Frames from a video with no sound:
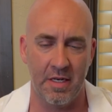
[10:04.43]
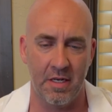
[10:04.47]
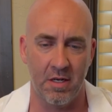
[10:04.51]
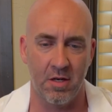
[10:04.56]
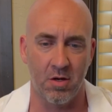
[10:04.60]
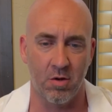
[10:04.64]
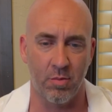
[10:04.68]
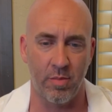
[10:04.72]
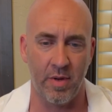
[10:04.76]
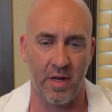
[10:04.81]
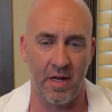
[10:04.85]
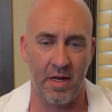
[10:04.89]

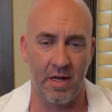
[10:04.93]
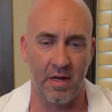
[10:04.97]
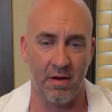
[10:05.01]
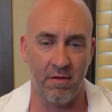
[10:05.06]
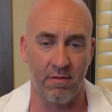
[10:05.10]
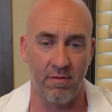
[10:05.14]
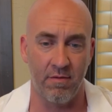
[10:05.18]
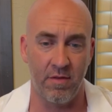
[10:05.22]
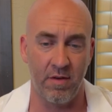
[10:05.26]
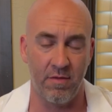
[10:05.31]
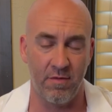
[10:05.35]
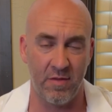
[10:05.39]
you're paying
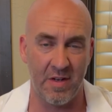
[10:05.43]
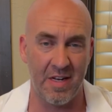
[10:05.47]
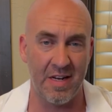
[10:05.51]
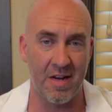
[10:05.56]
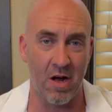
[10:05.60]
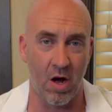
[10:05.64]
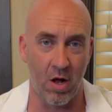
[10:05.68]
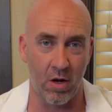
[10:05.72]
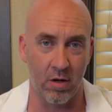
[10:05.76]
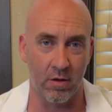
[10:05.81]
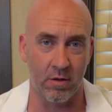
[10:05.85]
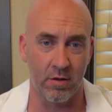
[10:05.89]

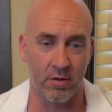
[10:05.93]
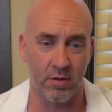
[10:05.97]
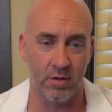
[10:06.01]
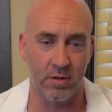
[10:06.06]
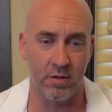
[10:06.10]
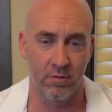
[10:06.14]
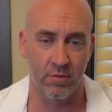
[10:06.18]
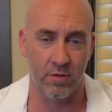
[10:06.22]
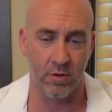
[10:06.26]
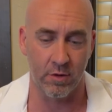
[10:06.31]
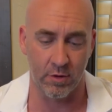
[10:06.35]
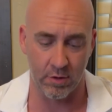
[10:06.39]

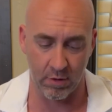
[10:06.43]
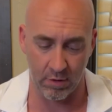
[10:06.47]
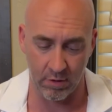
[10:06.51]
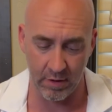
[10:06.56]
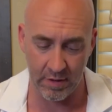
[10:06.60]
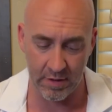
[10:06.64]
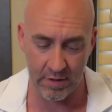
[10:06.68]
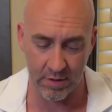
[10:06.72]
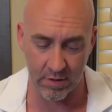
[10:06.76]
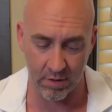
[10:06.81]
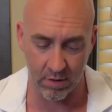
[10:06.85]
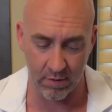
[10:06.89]
$50 for 30
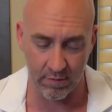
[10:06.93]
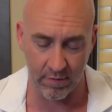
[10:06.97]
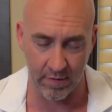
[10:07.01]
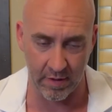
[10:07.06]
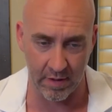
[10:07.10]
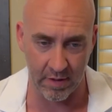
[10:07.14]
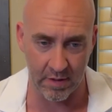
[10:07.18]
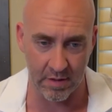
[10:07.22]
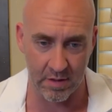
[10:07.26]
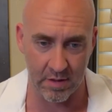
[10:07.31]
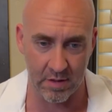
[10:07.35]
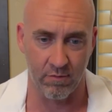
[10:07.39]

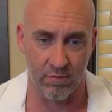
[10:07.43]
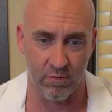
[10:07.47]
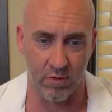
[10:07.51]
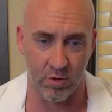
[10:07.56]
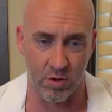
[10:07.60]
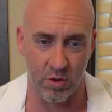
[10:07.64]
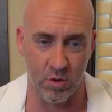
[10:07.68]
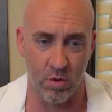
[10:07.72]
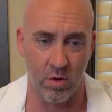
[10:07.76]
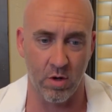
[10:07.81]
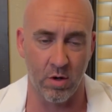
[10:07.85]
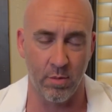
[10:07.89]
servings for
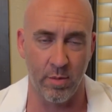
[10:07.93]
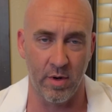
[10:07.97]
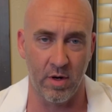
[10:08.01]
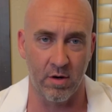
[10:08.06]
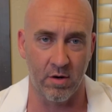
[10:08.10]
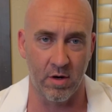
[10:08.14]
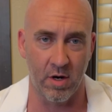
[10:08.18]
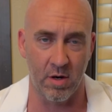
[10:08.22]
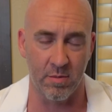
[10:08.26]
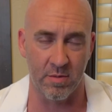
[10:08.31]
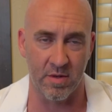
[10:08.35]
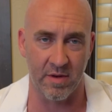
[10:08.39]
200
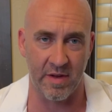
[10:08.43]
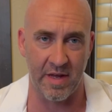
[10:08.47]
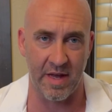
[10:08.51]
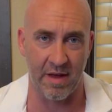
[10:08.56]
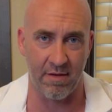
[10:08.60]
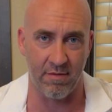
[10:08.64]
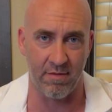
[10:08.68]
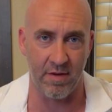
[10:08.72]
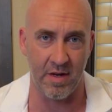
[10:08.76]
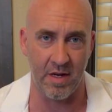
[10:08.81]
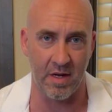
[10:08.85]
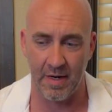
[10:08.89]
milligrams of
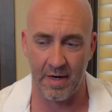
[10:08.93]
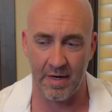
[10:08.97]
caffeine.